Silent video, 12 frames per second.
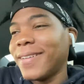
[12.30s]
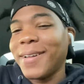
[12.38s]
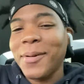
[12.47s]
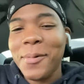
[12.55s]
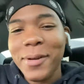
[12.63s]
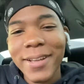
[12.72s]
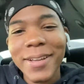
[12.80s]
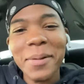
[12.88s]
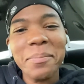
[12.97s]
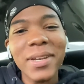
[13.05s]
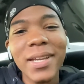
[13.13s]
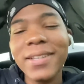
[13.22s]
a wick
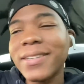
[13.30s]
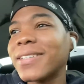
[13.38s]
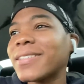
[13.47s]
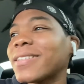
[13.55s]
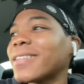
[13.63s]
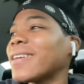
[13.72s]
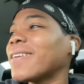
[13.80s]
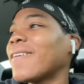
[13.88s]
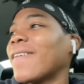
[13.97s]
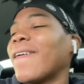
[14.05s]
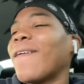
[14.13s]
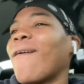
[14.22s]
update yesterday.
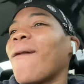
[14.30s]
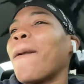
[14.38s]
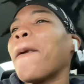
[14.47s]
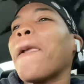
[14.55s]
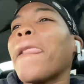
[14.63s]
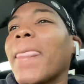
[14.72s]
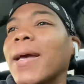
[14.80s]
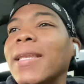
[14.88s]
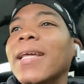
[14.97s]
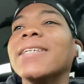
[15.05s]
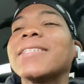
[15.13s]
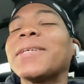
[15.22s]

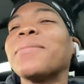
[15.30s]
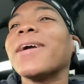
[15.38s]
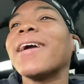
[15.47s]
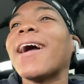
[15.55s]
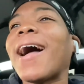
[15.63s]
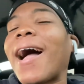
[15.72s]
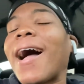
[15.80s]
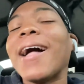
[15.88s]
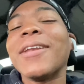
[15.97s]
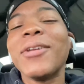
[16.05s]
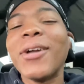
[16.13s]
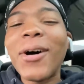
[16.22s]
Listen, man,
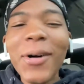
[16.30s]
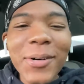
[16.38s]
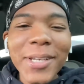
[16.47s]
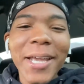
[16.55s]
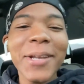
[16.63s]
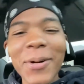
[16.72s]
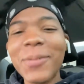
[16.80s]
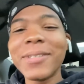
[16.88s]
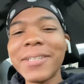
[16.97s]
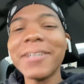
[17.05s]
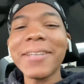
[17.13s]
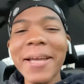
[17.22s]
I know they don't
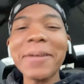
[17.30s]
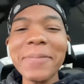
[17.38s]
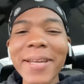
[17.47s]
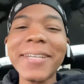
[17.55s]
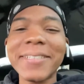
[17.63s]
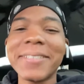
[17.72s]
look like wicks.